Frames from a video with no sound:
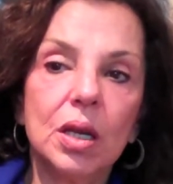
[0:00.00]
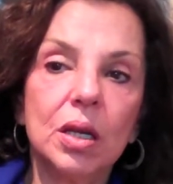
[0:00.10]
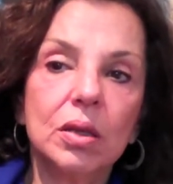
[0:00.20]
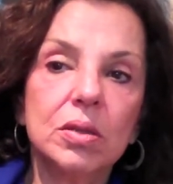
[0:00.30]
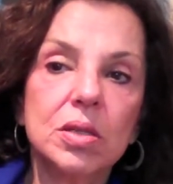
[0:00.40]

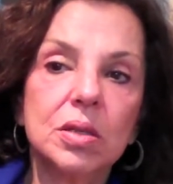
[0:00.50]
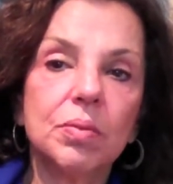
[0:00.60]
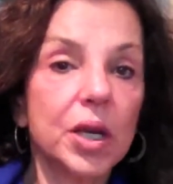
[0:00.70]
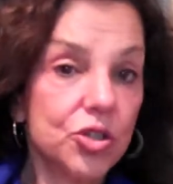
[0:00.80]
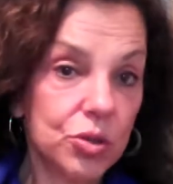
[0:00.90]
is
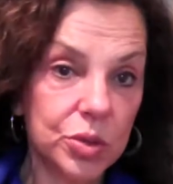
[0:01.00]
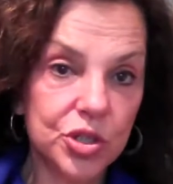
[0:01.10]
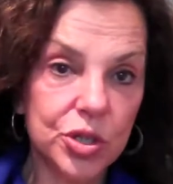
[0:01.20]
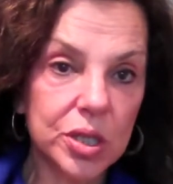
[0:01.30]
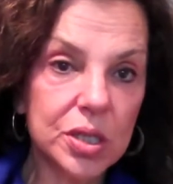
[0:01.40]
my
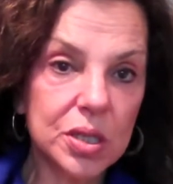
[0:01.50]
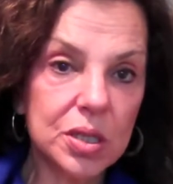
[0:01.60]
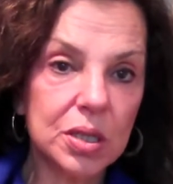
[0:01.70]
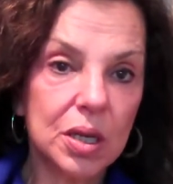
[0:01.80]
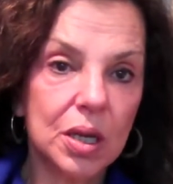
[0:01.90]
Jewishness.